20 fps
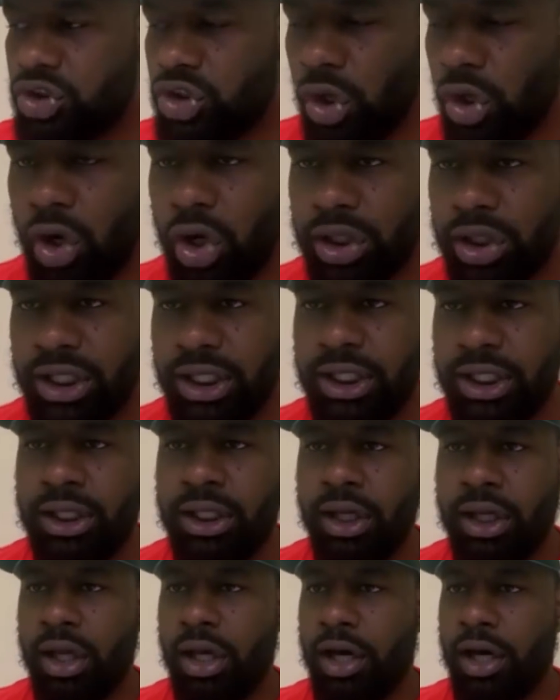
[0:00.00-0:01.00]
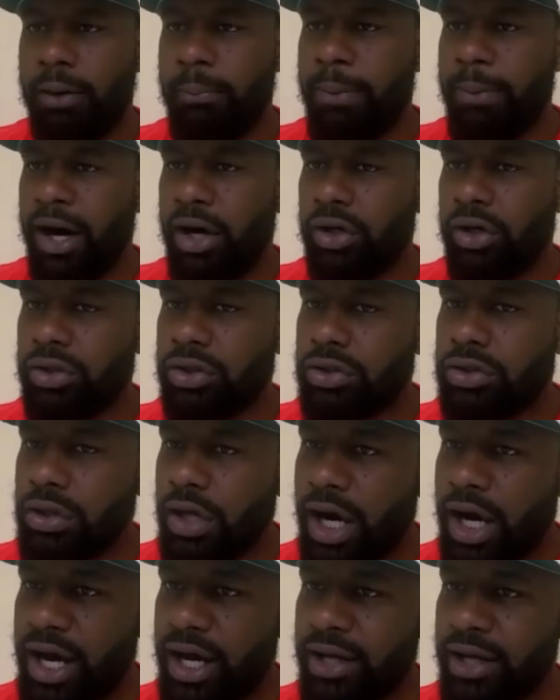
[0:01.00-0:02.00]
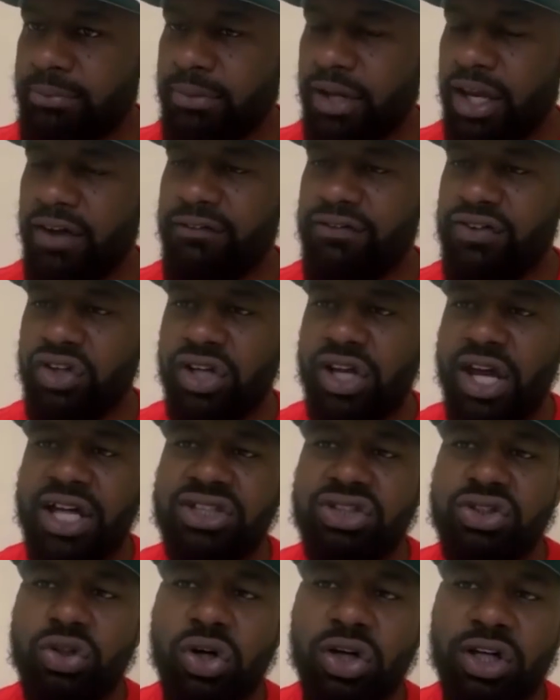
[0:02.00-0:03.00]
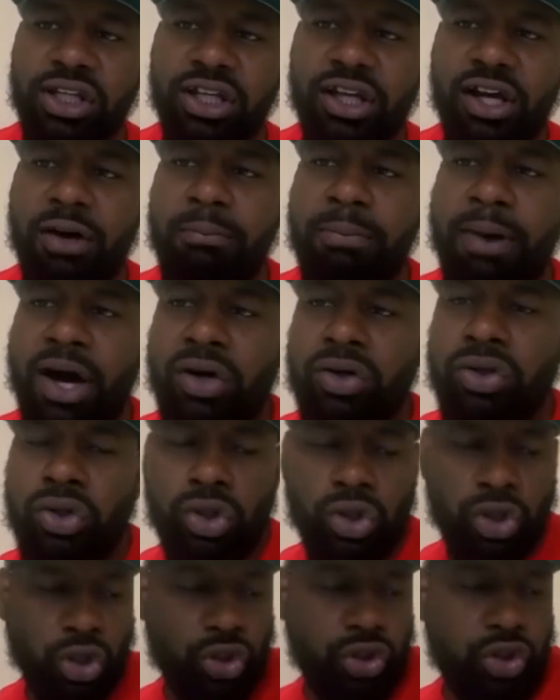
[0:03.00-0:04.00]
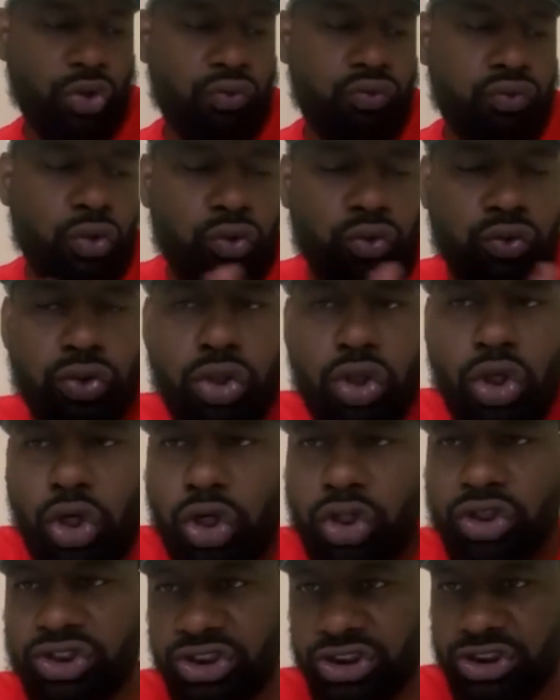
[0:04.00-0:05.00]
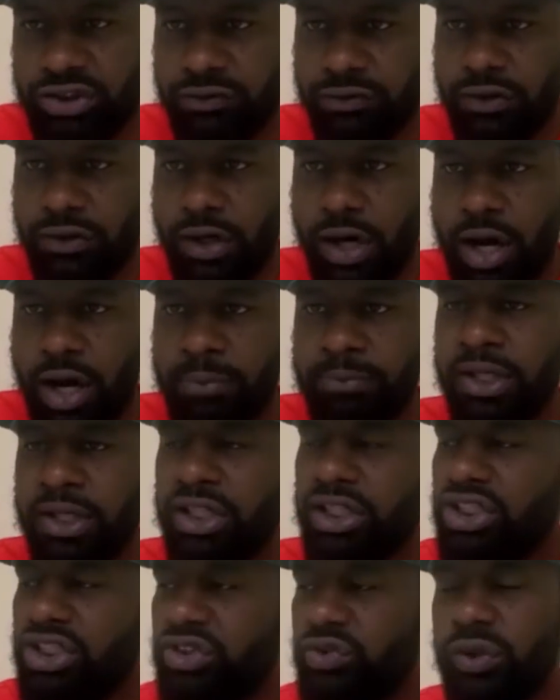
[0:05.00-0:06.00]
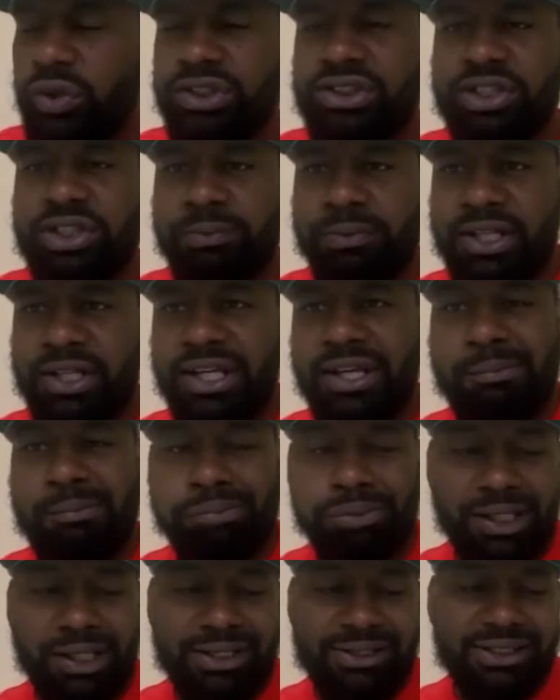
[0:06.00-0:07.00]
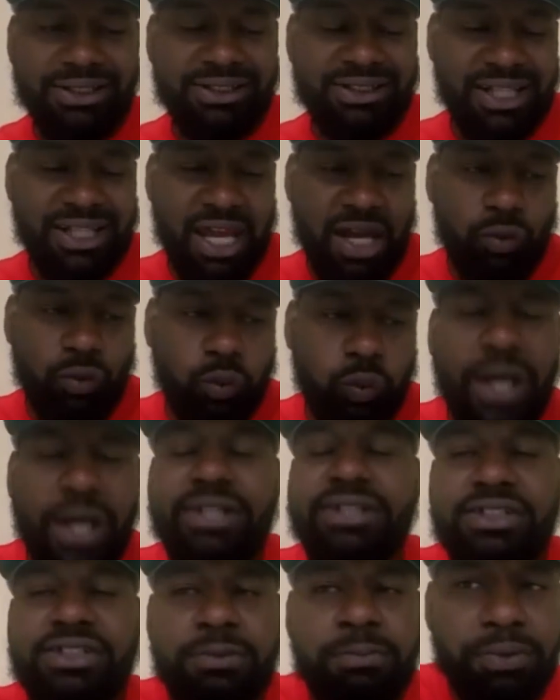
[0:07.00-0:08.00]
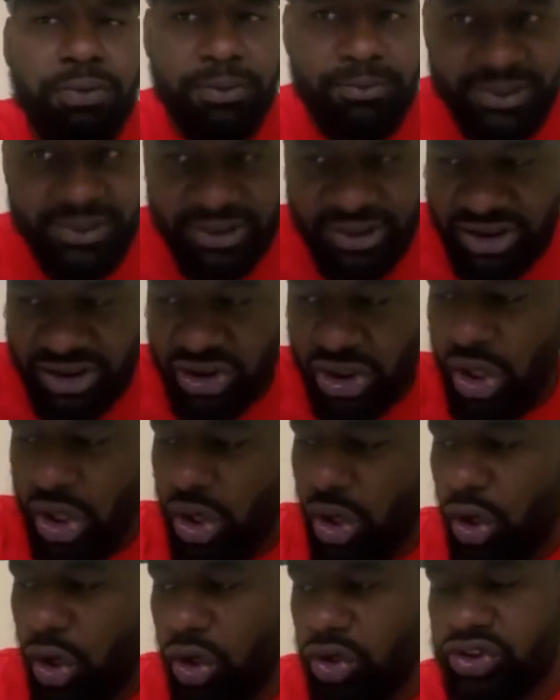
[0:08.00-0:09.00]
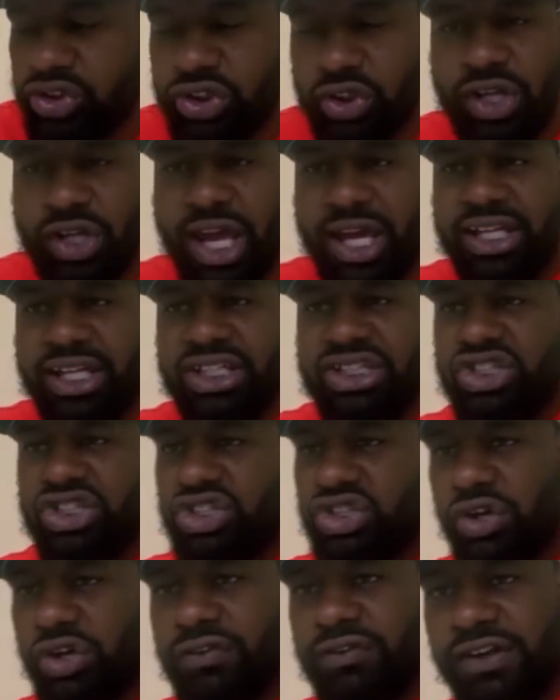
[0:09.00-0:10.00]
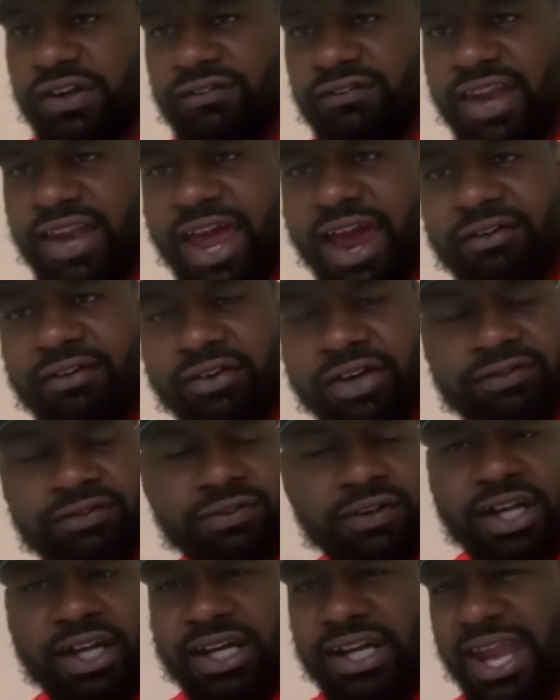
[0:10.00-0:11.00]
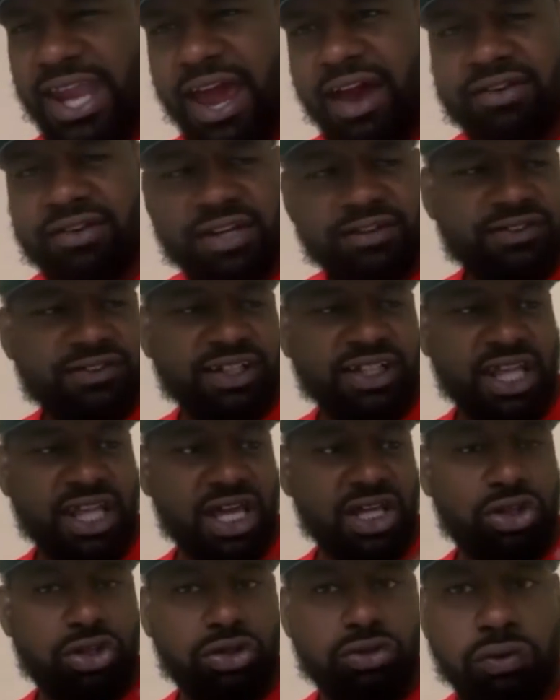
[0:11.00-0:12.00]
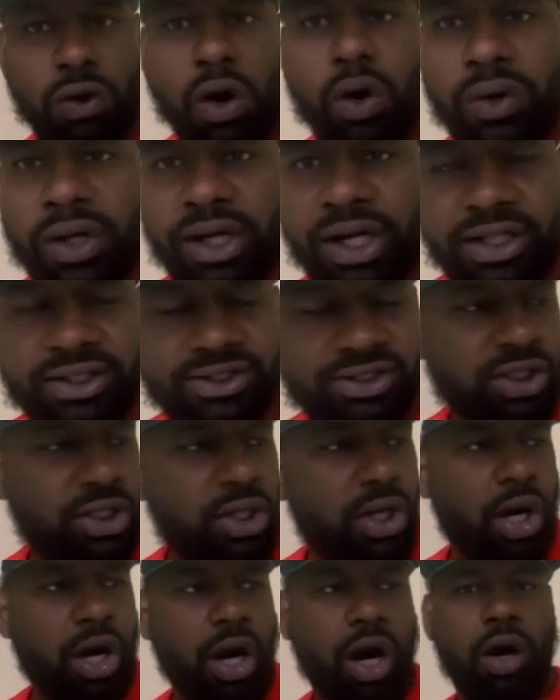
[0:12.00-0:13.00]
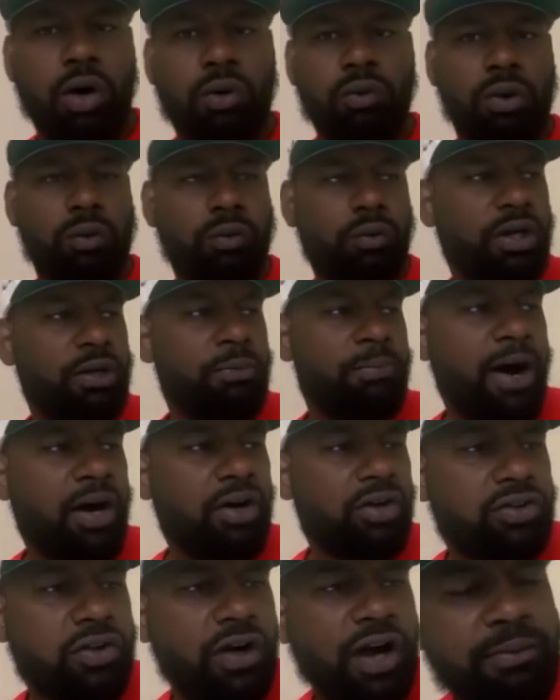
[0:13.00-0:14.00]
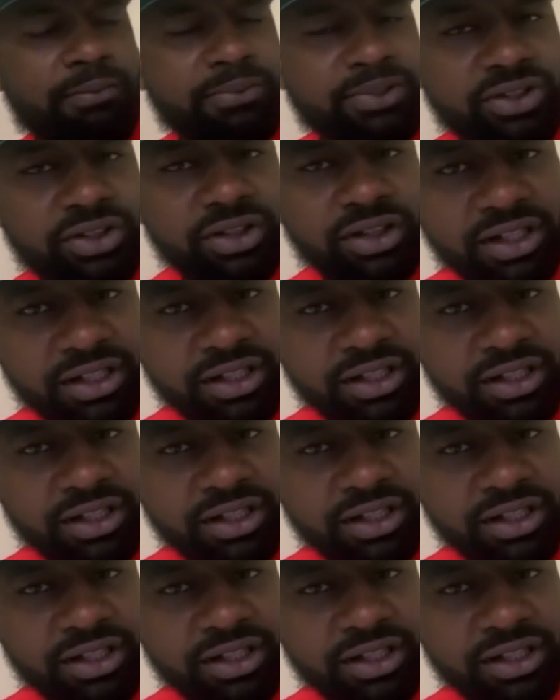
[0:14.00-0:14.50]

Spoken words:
talking about crime if you're not talking about the root causes of crime. Because once again, it plays into that white supremacist, also that conservative narrative that they throw at us. Oh, well, what about crime in your